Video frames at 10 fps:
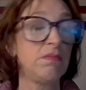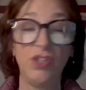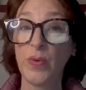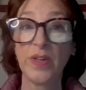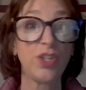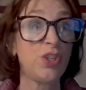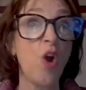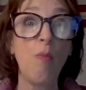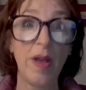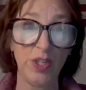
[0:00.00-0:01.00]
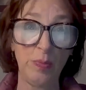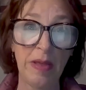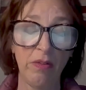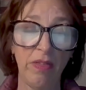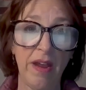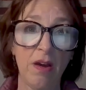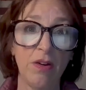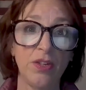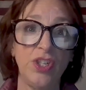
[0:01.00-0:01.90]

doing so much better there.